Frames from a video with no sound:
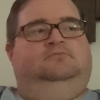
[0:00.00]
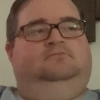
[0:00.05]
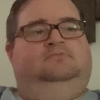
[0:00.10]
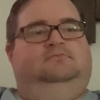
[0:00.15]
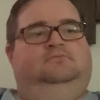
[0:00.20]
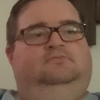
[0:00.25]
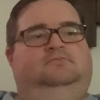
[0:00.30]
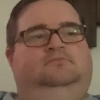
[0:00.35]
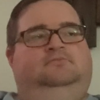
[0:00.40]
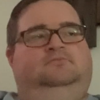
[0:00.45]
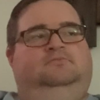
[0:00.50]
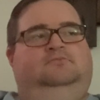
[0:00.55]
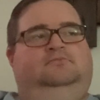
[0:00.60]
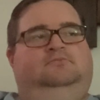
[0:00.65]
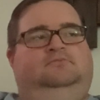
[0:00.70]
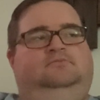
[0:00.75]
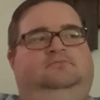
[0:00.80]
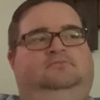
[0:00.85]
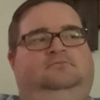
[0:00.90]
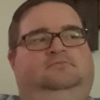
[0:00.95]

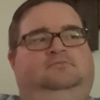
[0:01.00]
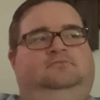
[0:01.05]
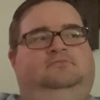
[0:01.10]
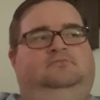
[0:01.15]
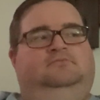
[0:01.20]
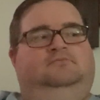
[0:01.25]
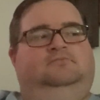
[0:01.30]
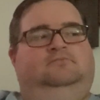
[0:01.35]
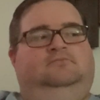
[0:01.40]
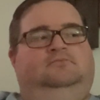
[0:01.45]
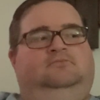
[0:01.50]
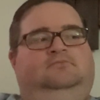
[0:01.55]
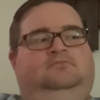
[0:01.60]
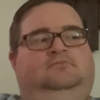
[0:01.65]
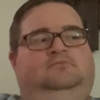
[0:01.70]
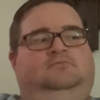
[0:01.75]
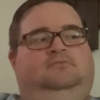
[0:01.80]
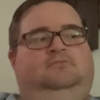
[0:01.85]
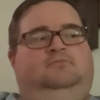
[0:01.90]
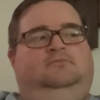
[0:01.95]

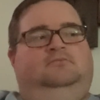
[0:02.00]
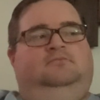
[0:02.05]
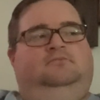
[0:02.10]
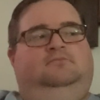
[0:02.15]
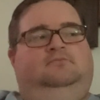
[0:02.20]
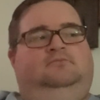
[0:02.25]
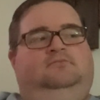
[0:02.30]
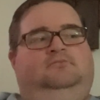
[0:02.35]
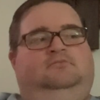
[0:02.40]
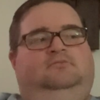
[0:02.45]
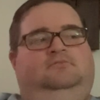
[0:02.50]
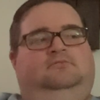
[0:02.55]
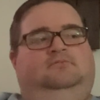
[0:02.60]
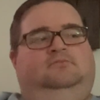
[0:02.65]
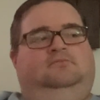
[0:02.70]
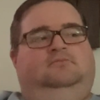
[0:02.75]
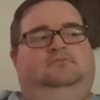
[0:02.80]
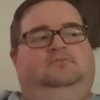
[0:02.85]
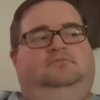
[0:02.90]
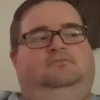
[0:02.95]

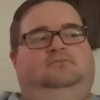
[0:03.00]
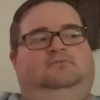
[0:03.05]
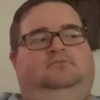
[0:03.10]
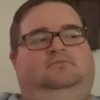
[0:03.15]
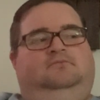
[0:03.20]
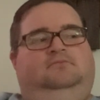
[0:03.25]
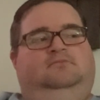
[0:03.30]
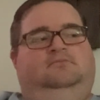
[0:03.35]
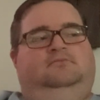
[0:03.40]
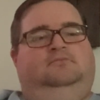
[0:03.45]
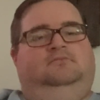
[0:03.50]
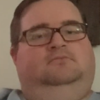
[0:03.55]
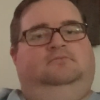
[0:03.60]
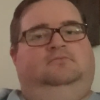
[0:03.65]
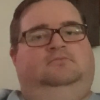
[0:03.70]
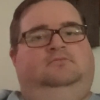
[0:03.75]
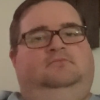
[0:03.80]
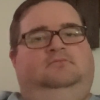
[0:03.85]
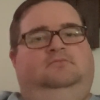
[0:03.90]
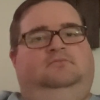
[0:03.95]

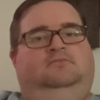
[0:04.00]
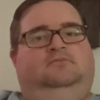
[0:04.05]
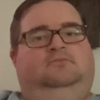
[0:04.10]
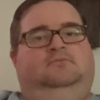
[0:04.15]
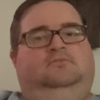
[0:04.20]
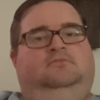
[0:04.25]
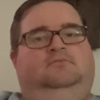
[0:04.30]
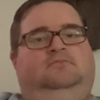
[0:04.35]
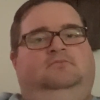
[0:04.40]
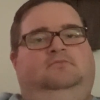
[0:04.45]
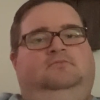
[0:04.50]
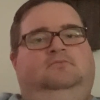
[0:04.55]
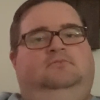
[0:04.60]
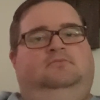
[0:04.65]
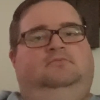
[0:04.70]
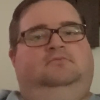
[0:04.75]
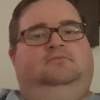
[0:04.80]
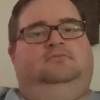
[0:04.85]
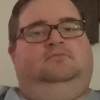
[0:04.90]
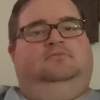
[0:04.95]

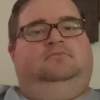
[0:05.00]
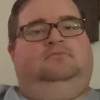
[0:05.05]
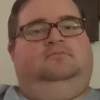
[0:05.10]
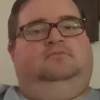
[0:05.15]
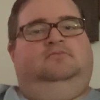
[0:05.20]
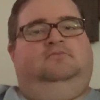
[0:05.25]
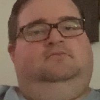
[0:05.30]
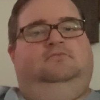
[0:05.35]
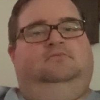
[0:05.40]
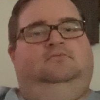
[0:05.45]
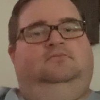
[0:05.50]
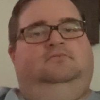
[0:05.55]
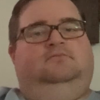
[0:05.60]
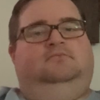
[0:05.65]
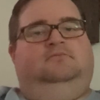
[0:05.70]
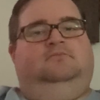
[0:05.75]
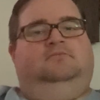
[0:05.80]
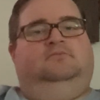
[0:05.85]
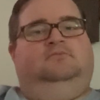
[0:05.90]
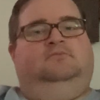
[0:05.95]

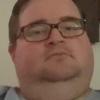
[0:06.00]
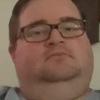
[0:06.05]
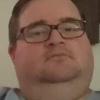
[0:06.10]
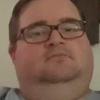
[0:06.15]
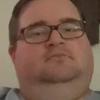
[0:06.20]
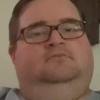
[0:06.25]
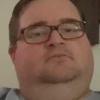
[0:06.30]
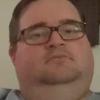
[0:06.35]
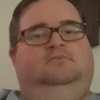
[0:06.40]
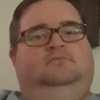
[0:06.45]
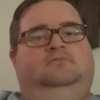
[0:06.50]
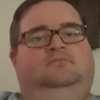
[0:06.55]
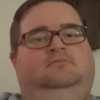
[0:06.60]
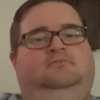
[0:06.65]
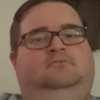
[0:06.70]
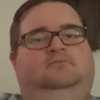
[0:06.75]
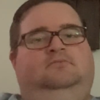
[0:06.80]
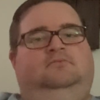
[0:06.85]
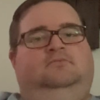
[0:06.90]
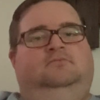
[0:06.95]

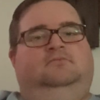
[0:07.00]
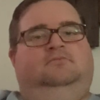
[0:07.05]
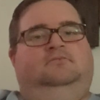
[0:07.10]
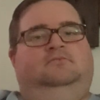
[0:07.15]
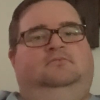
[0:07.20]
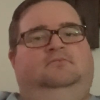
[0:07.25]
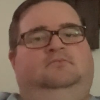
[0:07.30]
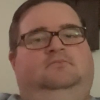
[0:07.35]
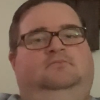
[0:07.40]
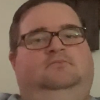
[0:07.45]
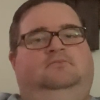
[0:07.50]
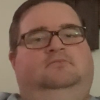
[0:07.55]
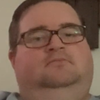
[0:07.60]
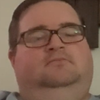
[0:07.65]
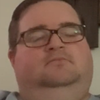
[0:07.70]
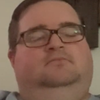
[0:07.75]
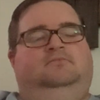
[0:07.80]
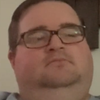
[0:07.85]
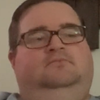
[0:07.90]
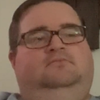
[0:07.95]
This person isn't speaking.